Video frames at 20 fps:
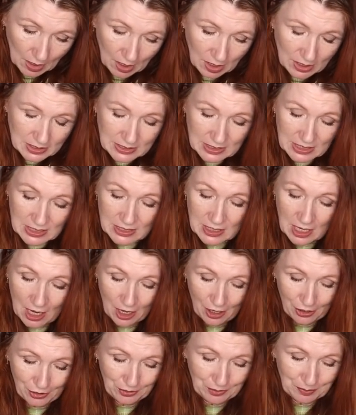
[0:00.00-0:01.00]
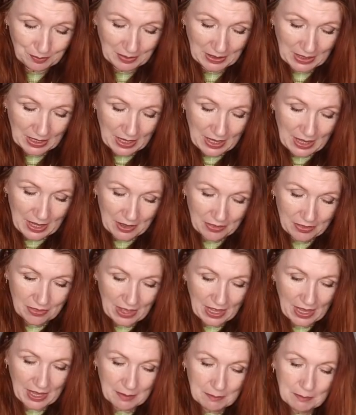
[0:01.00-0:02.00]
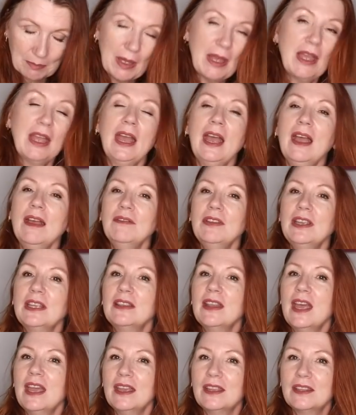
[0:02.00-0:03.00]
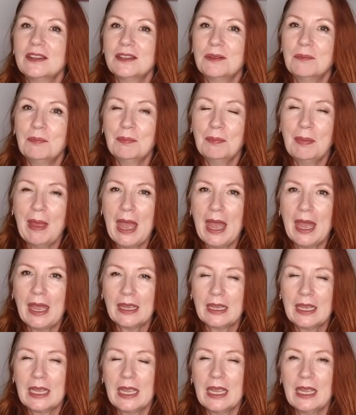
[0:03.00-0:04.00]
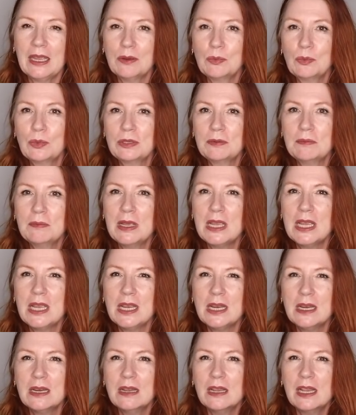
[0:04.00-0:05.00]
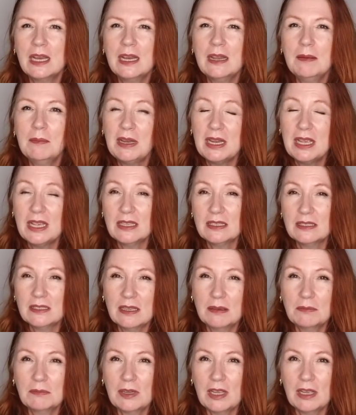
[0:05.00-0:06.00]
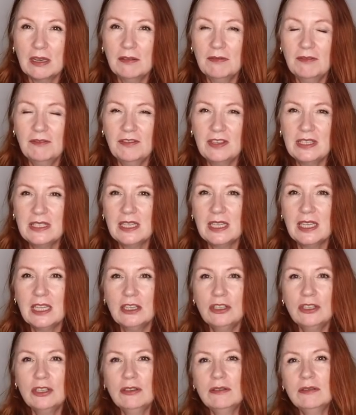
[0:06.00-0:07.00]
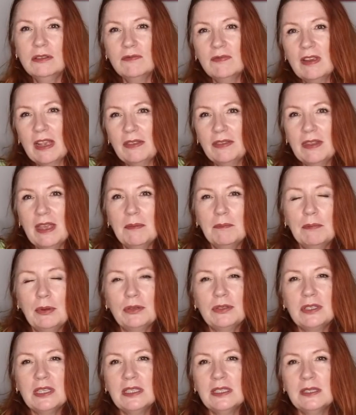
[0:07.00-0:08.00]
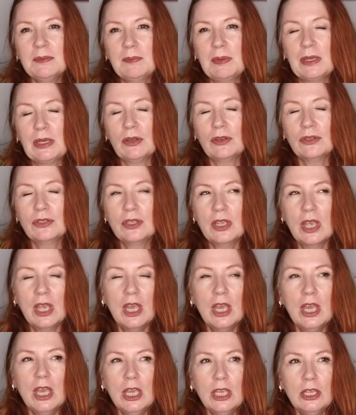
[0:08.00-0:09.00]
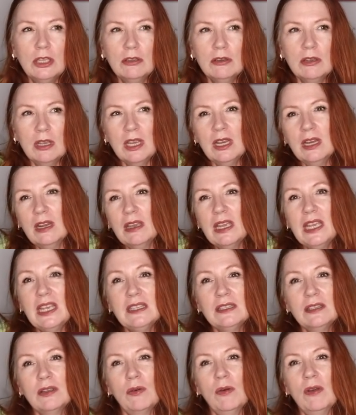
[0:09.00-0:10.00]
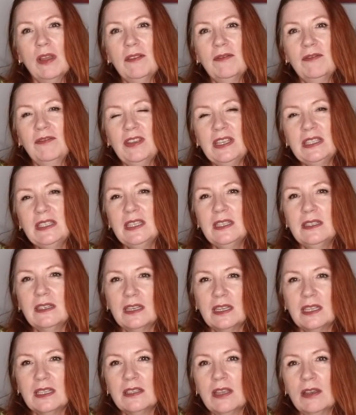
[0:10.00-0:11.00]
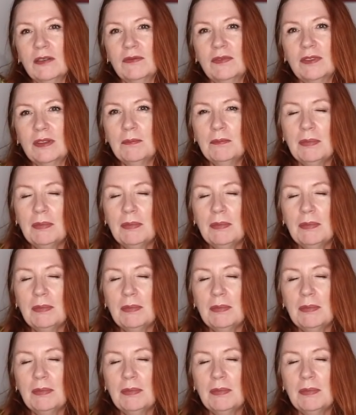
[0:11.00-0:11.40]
I did hope that by having that at the back, it would mean eliminate some kind of fitting issues around that bodice, because it is quite fitted and it's over the